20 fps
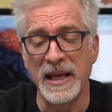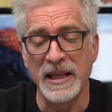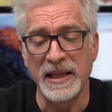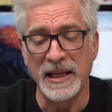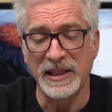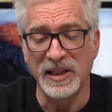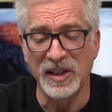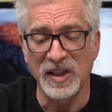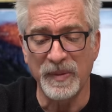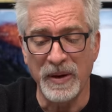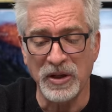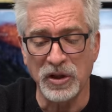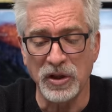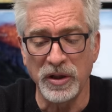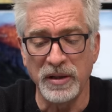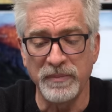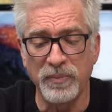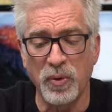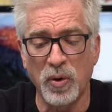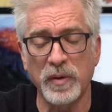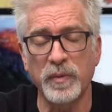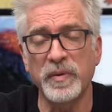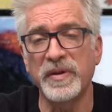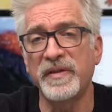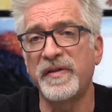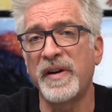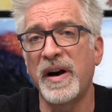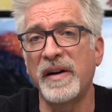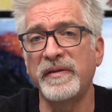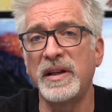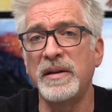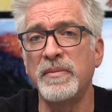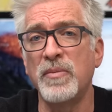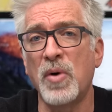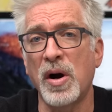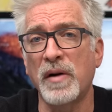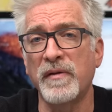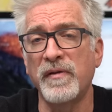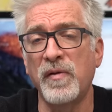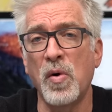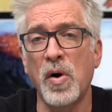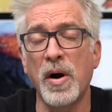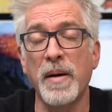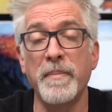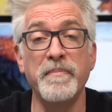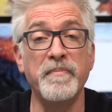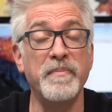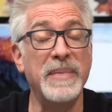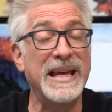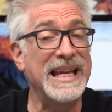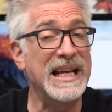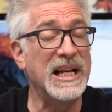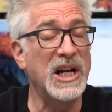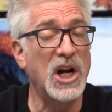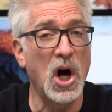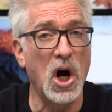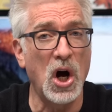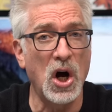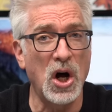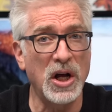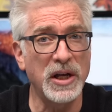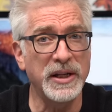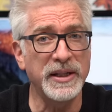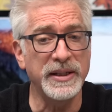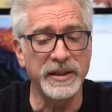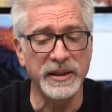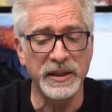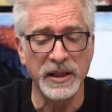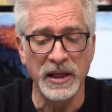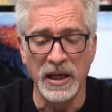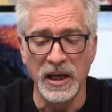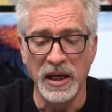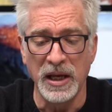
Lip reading: That's especially important with the 5D Mark IV because